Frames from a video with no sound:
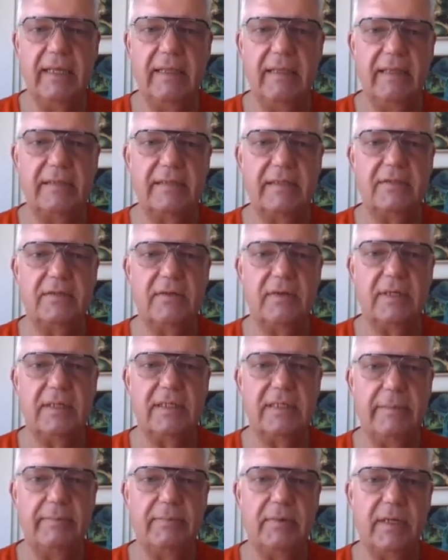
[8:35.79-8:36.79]
This is not
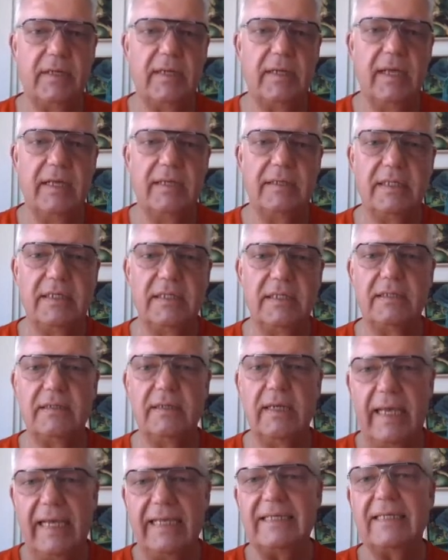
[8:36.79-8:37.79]
accepted.
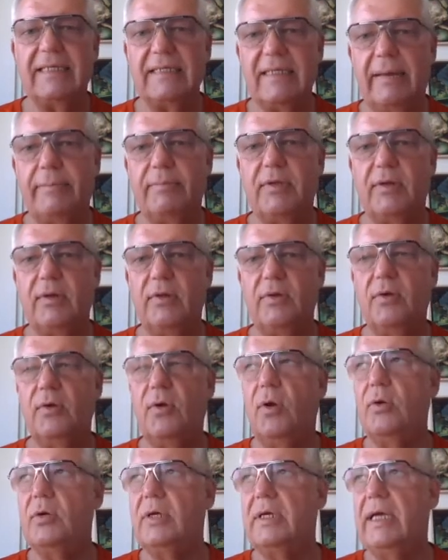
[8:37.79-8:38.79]
This is accepted on an
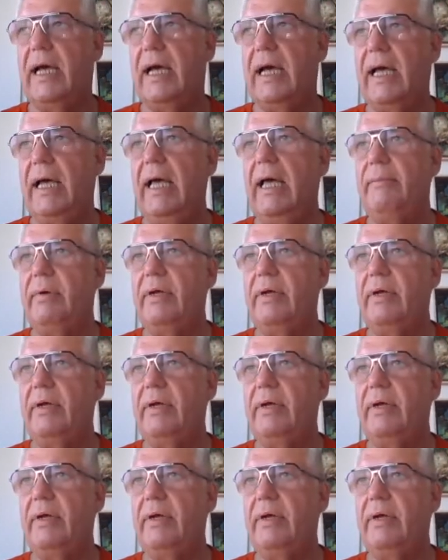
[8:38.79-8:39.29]
older car,